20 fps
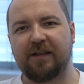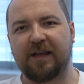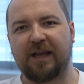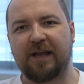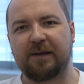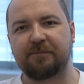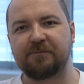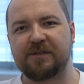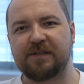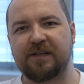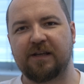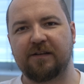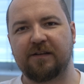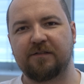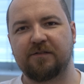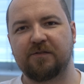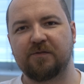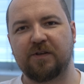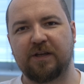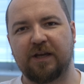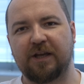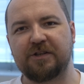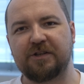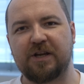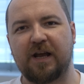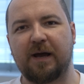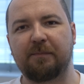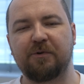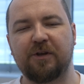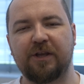games and to catch
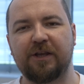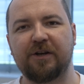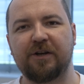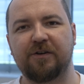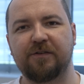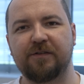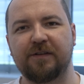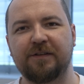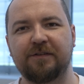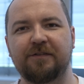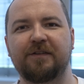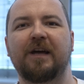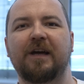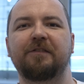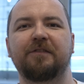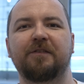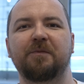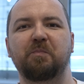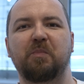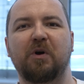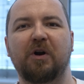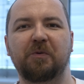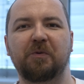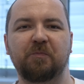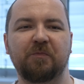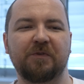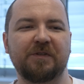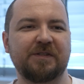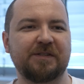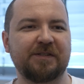up here in that
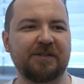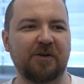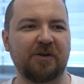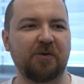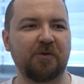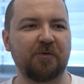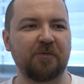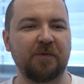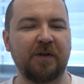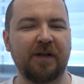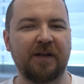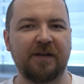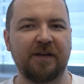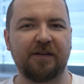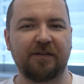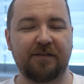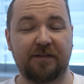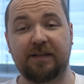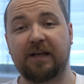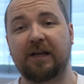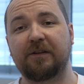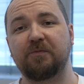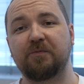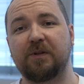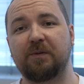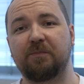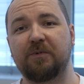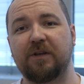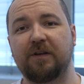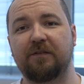department, so that
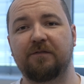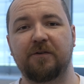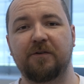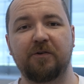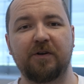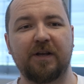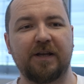will be a very